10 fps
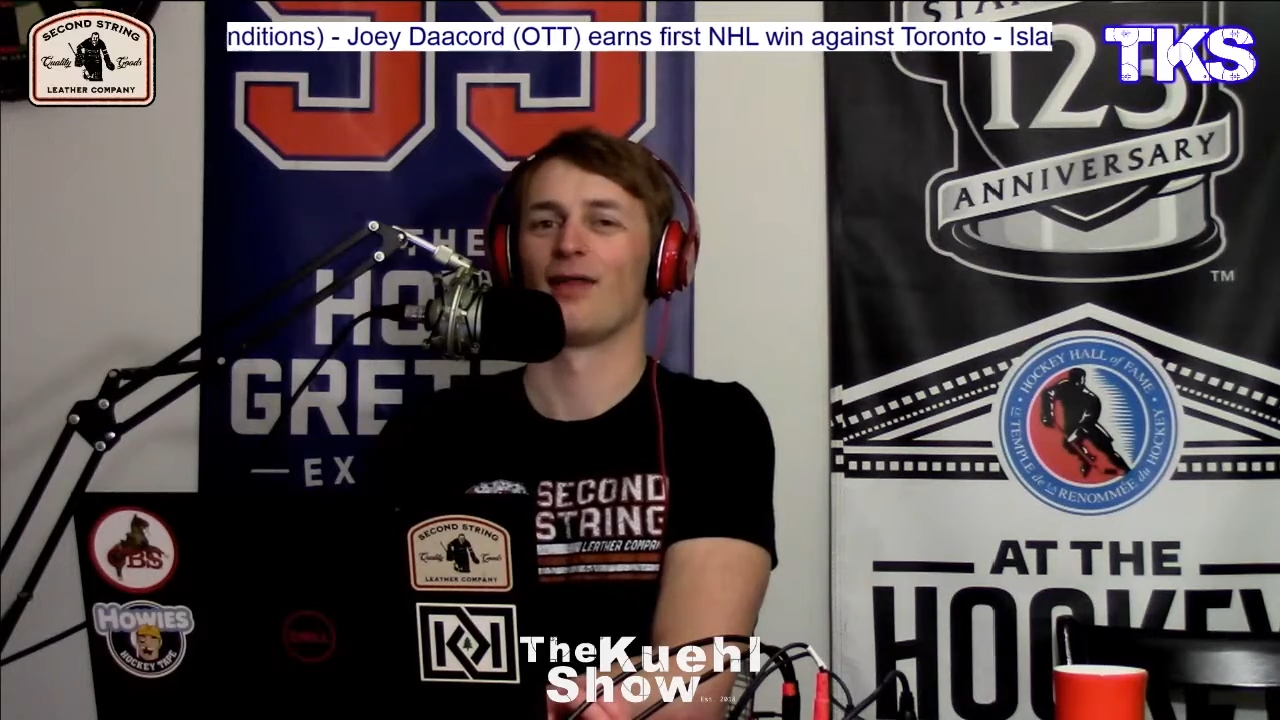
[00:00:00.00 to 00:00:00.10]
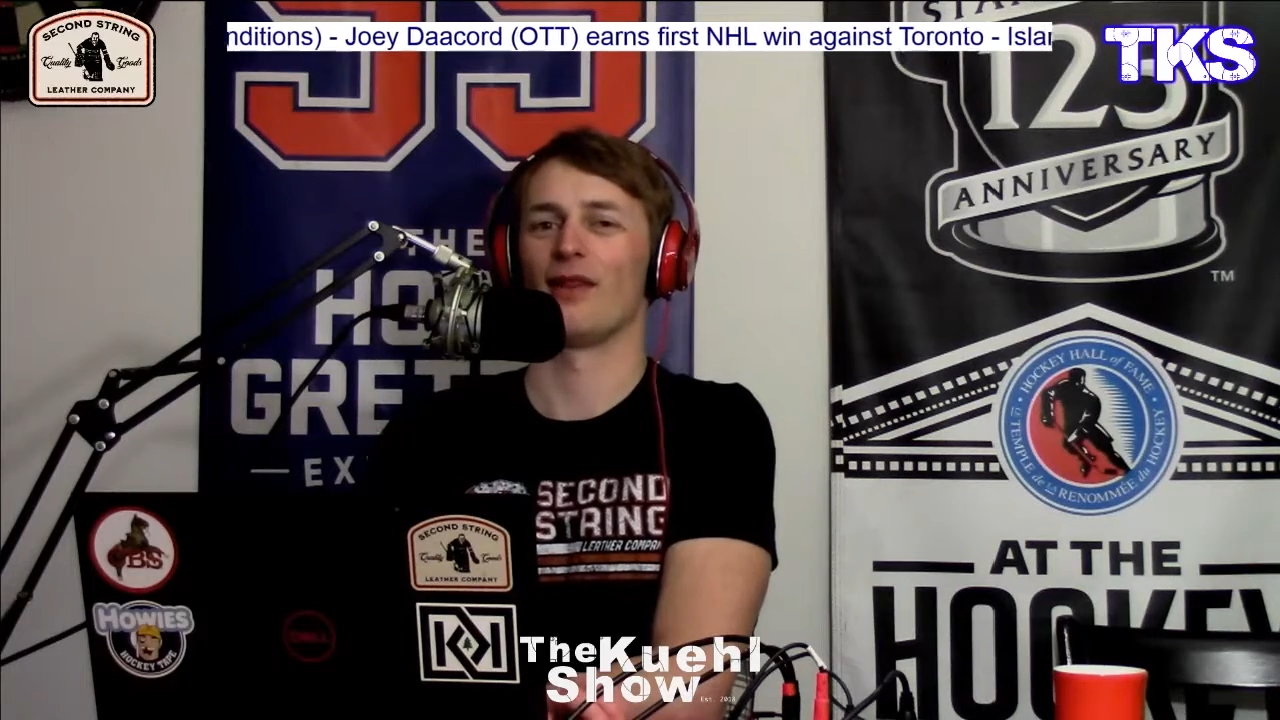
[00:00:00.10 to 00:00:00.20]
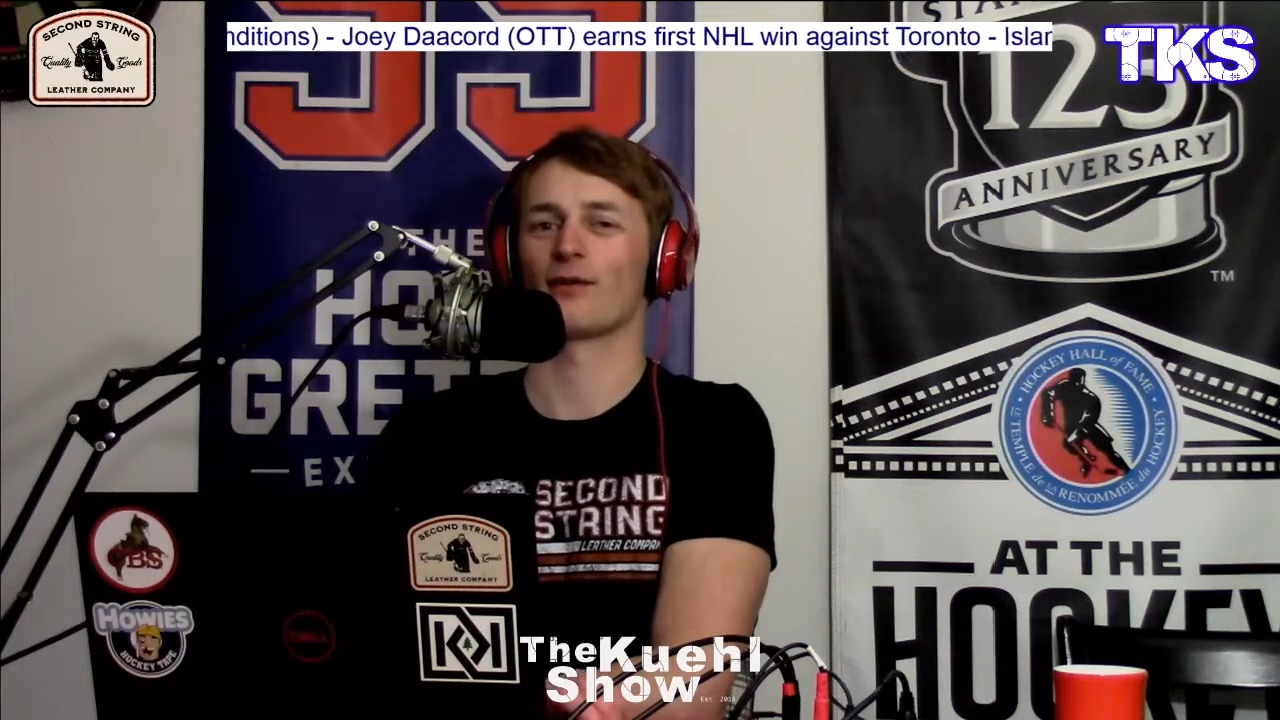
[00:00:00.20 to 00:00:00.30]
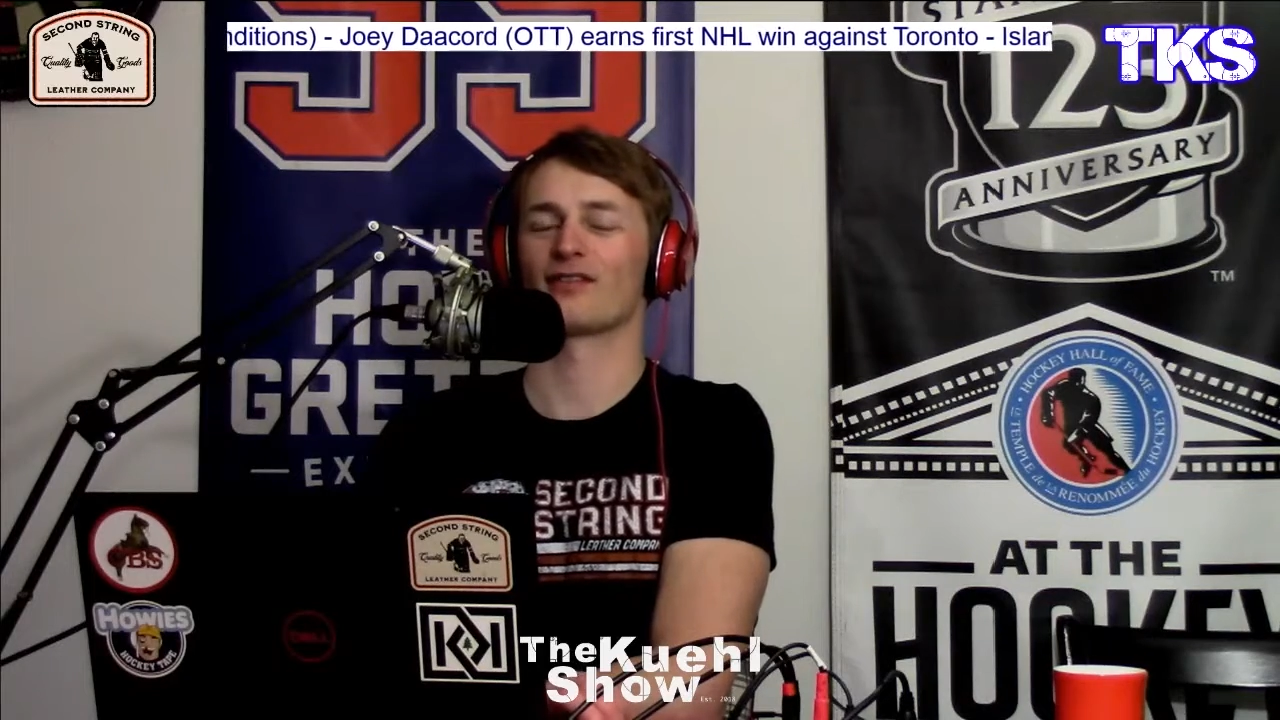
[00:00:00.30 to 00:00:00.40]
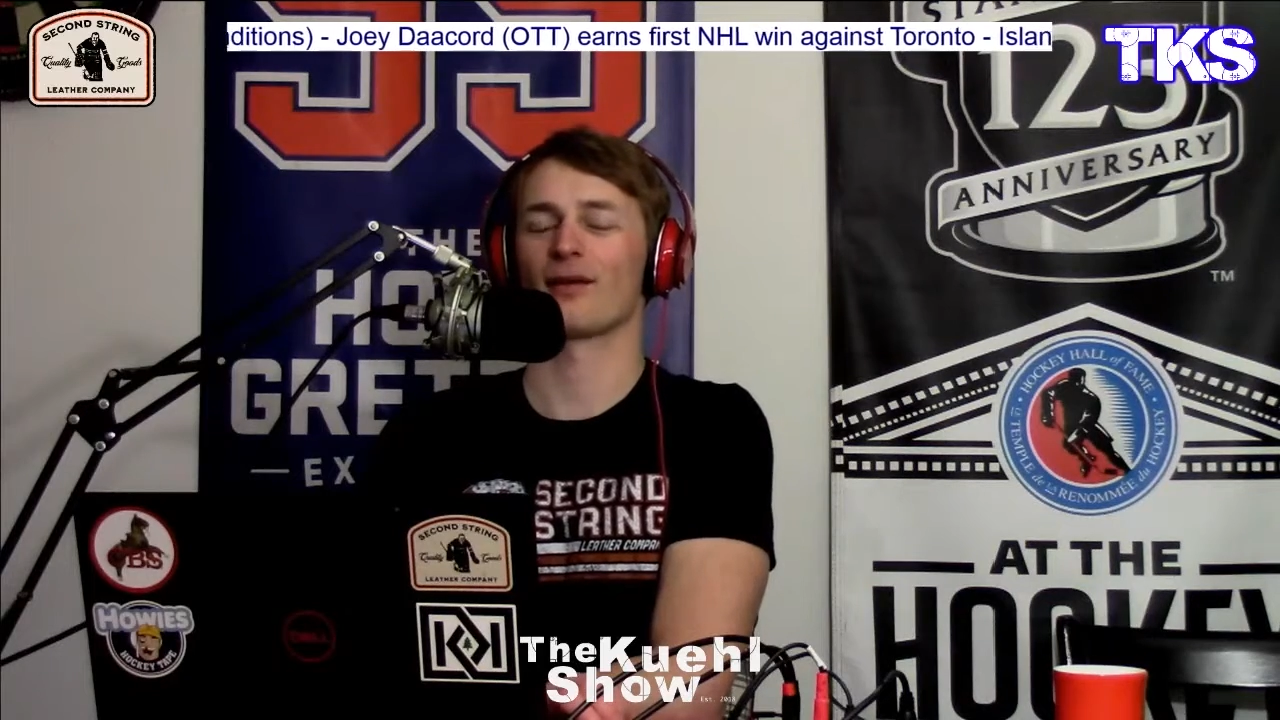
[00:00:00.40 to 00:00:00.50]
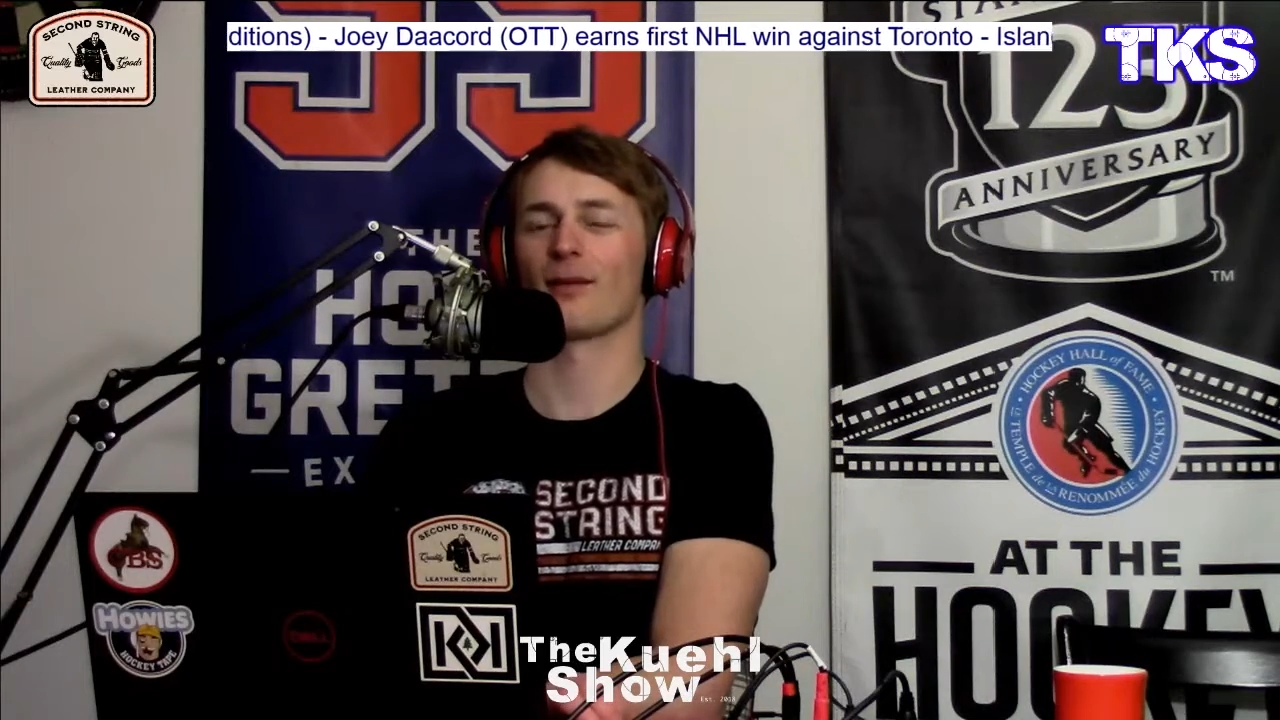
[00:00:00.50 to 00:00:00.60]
there was some